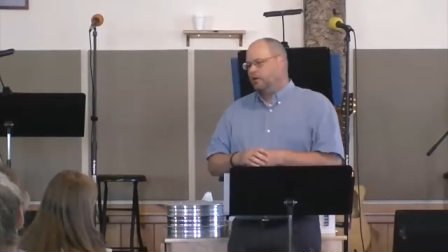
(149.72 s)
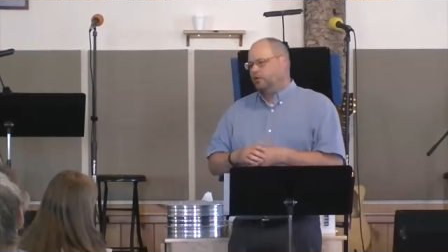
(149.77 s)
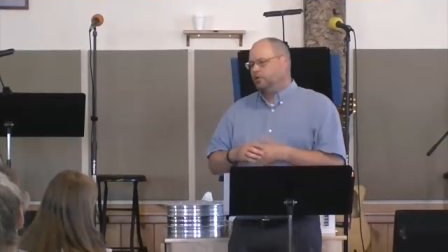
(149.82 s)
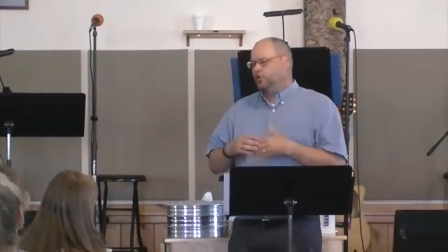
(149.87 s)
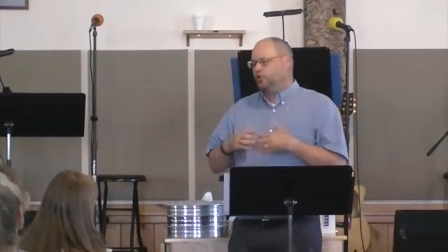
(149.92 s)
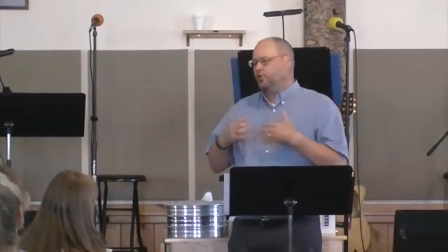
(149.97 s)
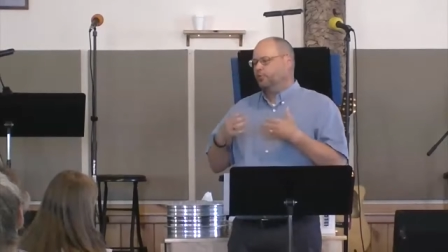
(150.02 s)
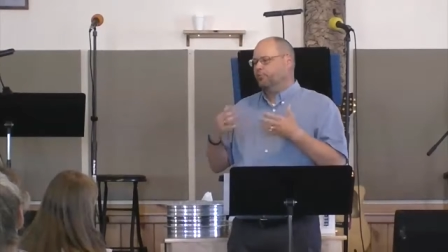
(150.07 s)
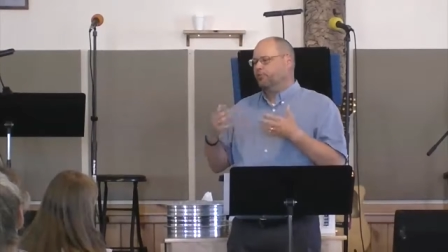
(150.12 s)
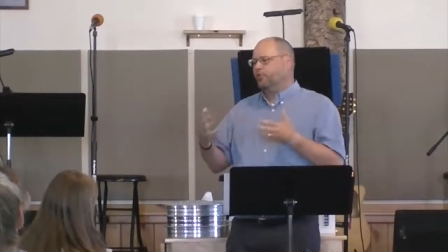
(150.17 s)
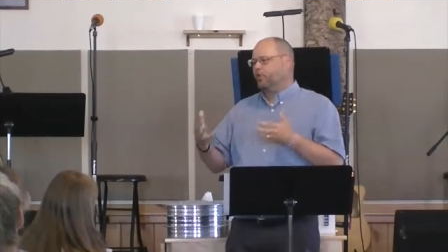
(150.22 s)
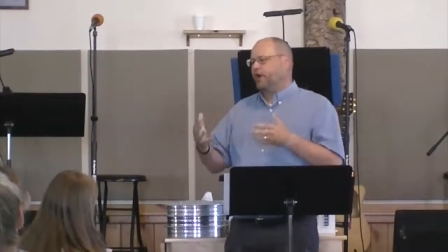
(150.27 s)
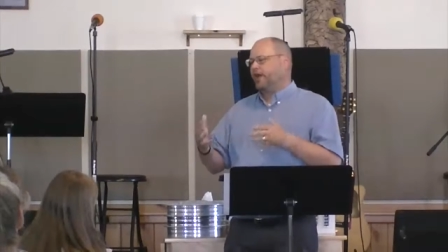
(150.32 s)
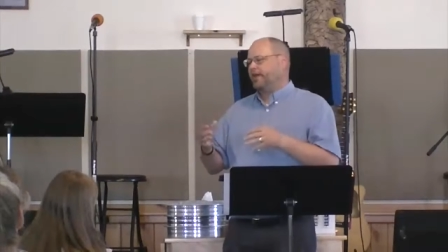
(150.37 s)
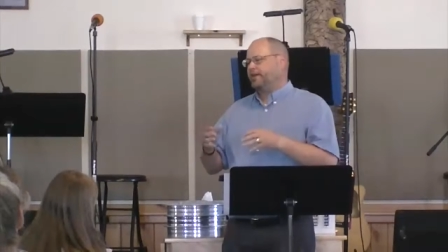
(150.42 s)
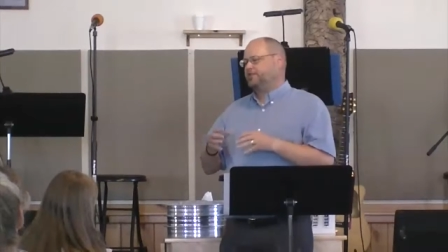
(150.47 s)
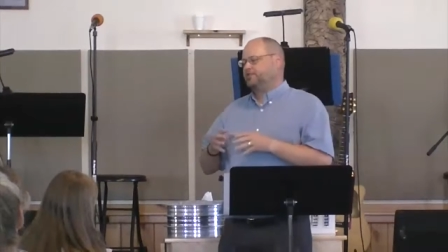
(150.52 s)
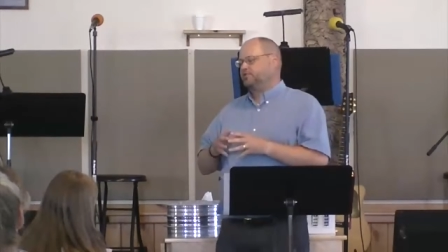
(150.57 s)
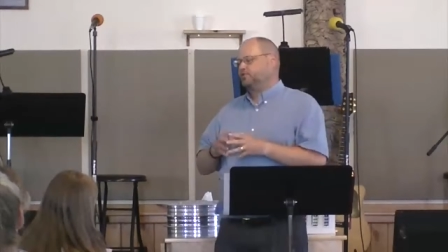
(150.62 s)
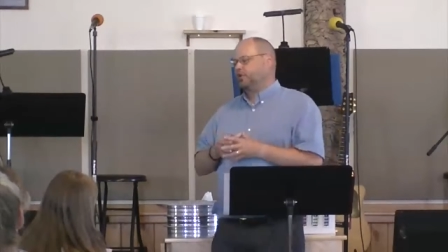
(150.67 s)
to
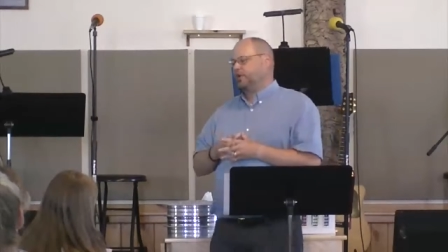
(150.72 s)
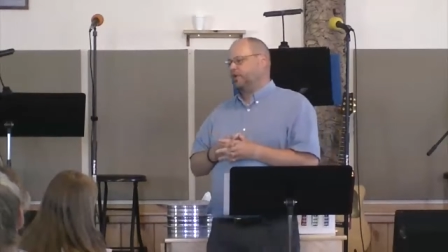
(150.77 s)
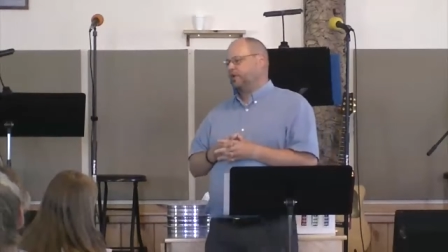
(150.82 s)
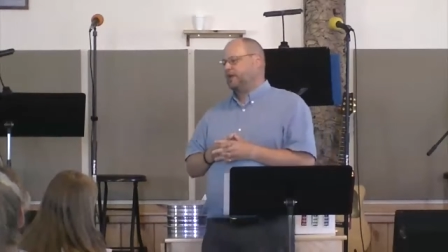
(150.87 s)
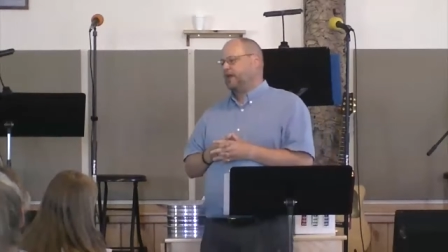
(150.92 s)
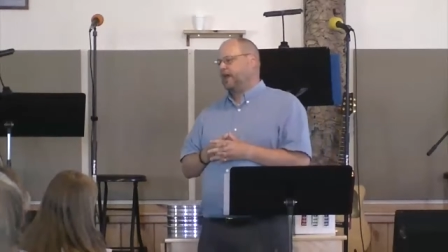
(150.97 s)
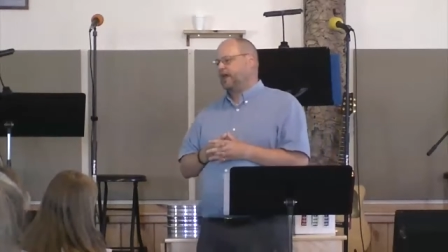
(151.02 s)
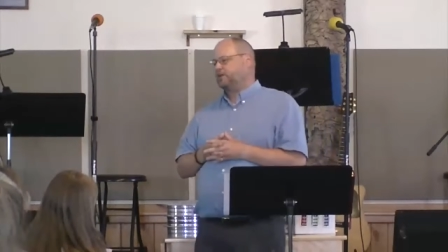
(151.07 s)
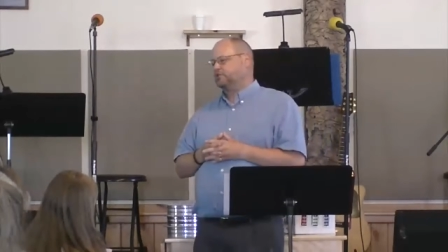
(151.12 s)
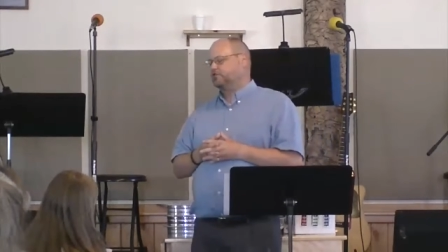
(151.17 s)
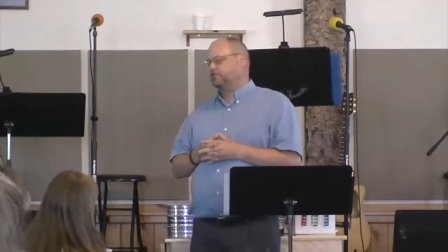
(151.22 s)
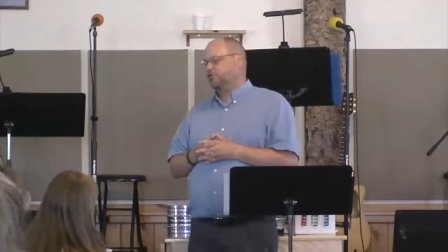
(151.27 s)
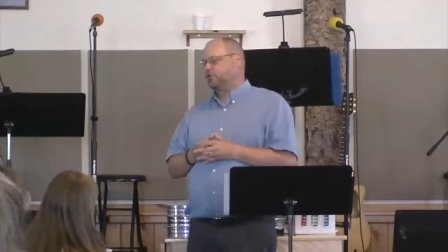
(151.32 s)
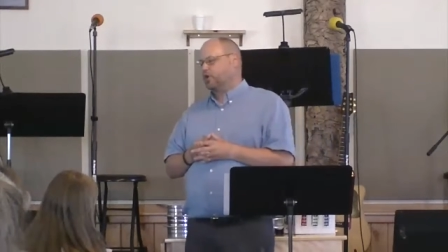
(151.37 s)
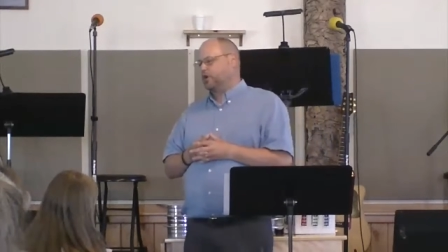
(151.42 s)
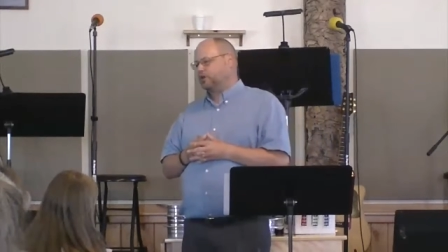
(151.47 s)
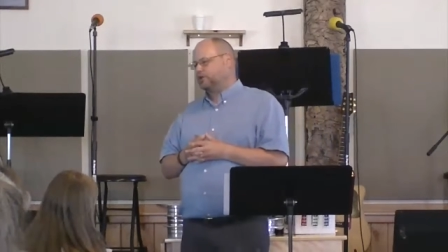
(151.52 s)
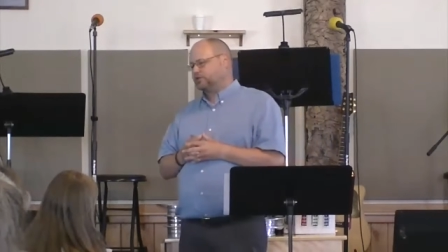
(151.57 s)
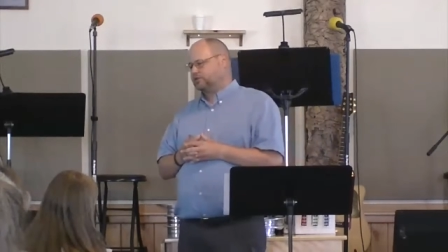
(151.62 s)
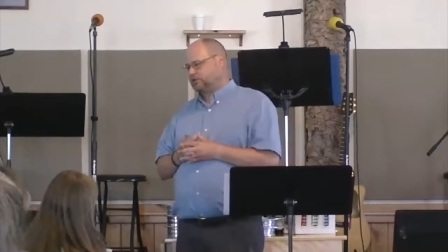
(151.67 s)
embrace what He has
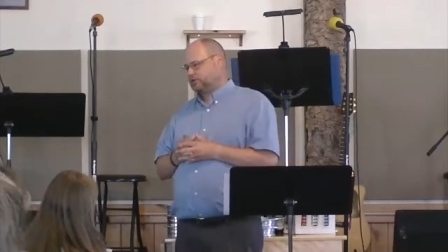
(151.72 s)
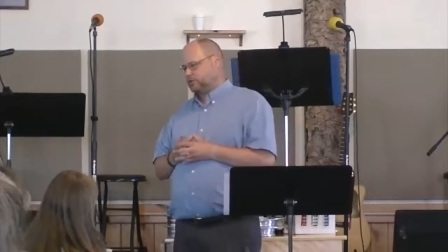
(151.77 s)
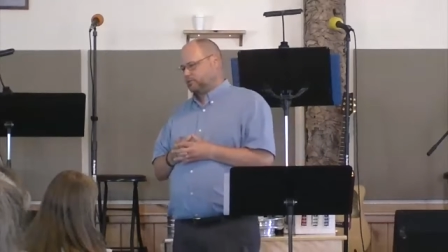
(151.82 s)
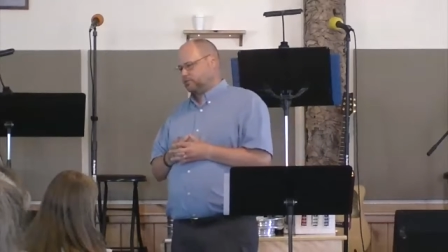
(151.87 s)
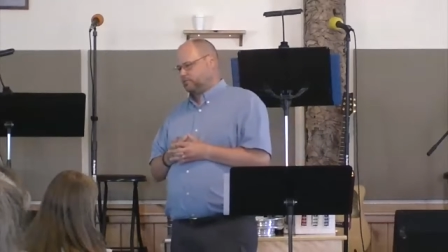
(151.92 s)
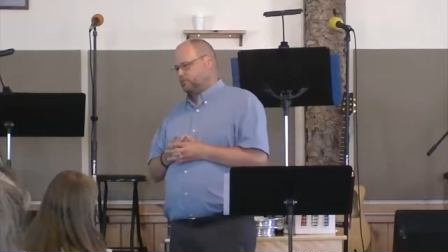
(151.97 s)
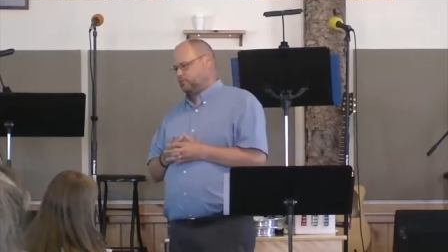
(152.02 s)
for us.